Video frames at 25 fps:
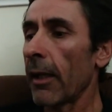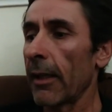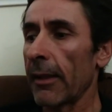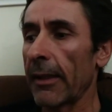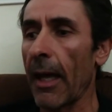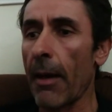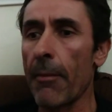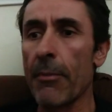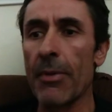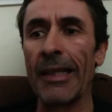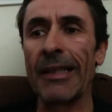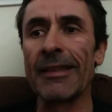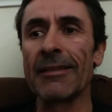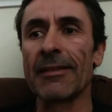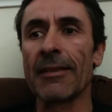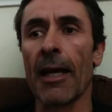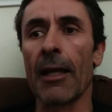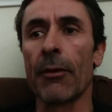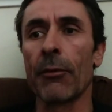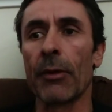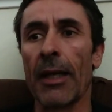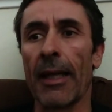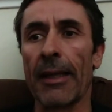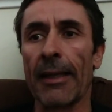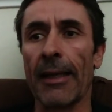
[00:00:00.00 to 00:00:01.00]
That being
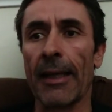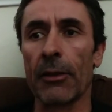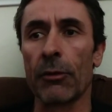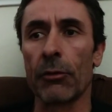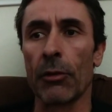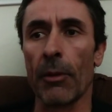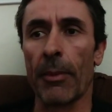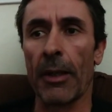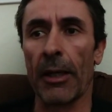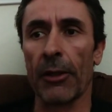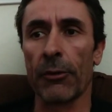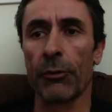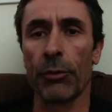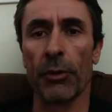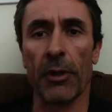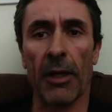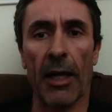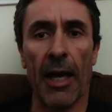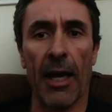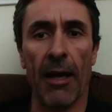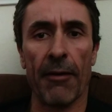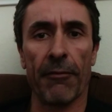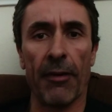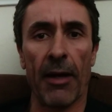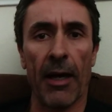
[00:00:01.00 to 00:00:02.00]
said, when I get to about
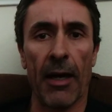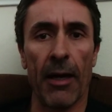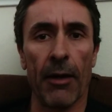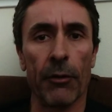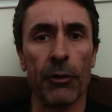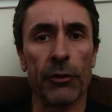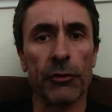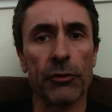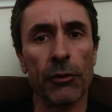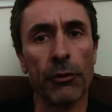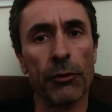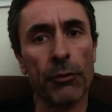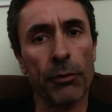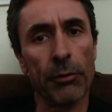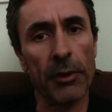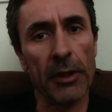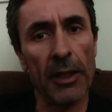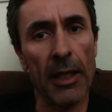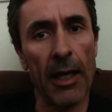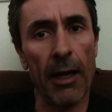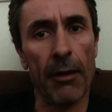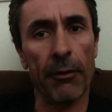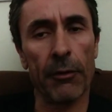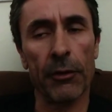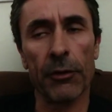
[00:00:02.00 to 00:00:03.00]
2.5 hours or 3
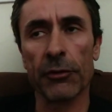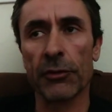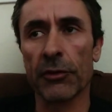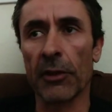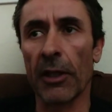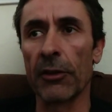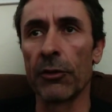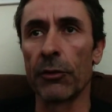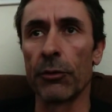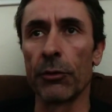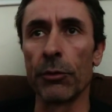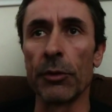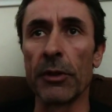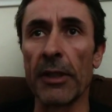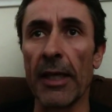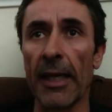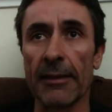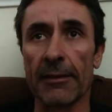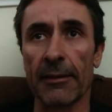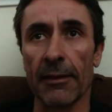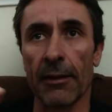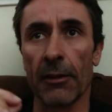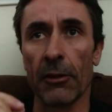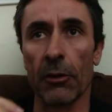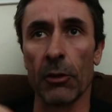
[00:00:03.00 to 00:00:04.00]
hours, I do
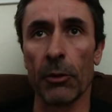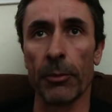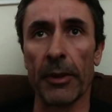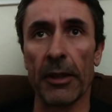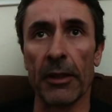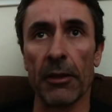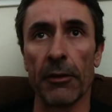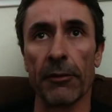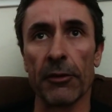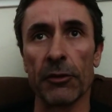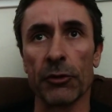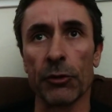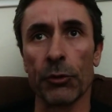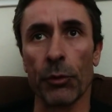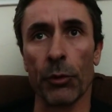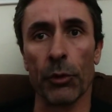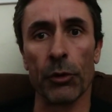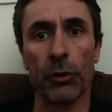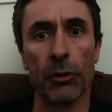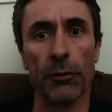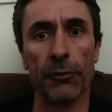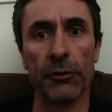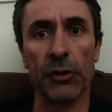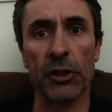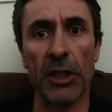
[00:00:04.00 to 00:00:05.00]
get a little bit of a
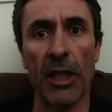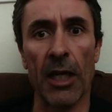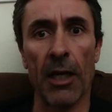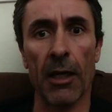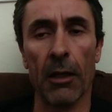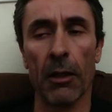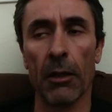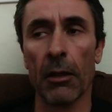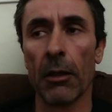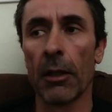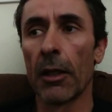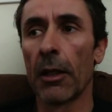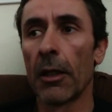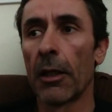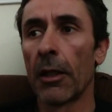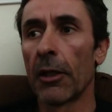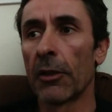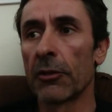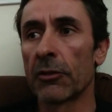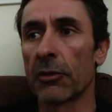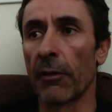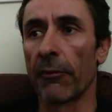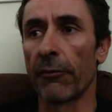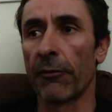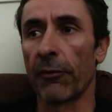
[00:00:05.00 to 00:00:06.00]
squirt of gel,
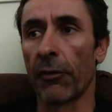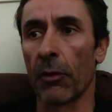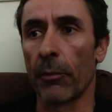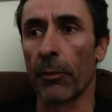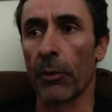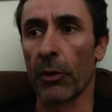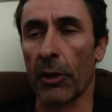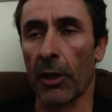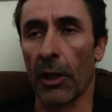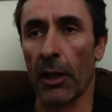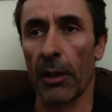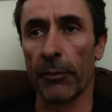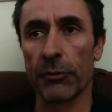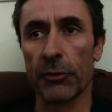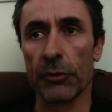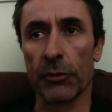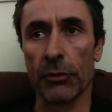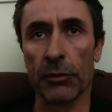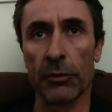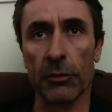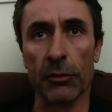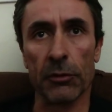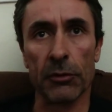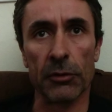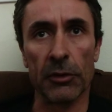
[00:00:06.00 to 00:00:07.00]
some form of carbs
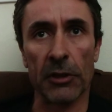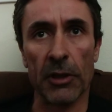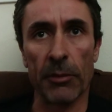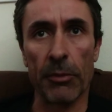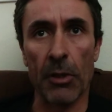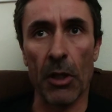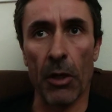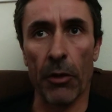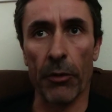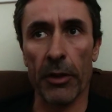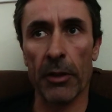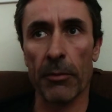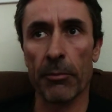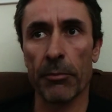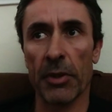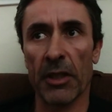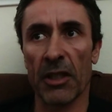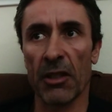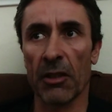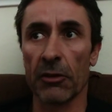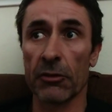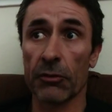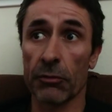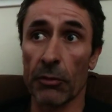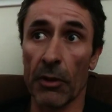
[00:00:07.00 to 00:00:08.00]
to keep going
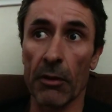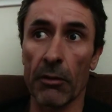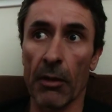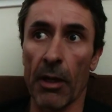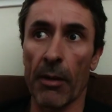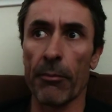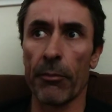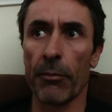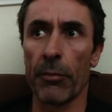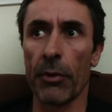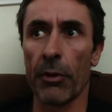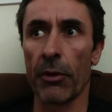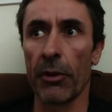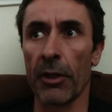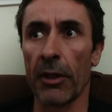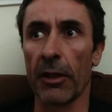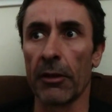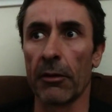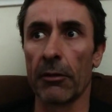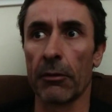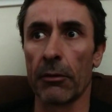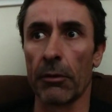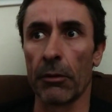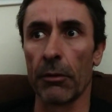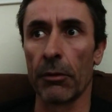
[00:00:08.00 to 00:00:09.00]
because, well, I'm
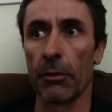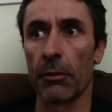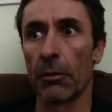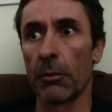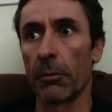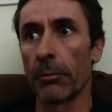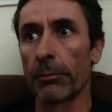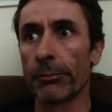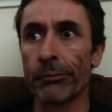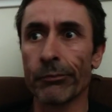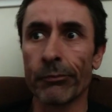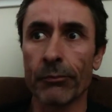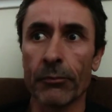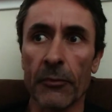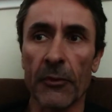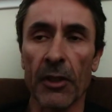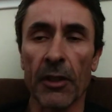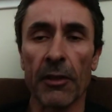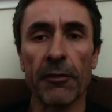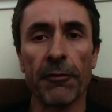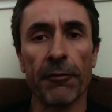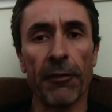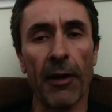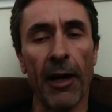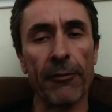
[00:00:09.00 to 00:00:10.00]
burning through
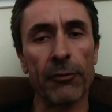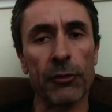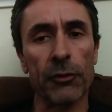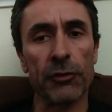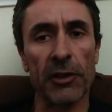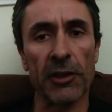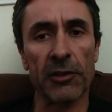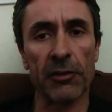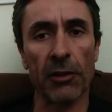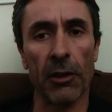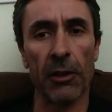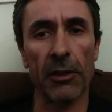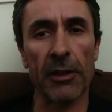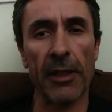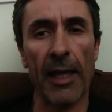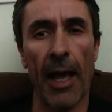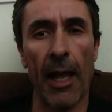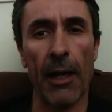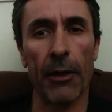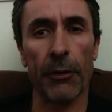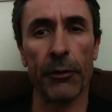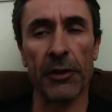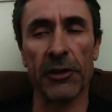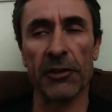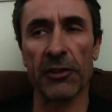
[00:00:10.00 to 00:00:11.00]
500 to 600
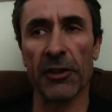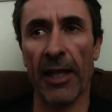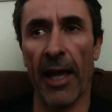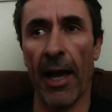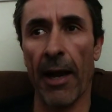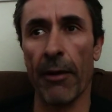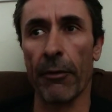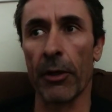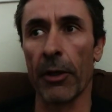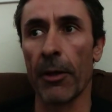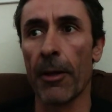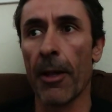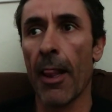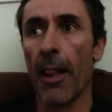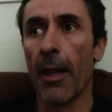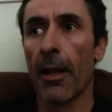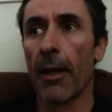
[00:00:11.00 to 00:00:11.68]
calories an hour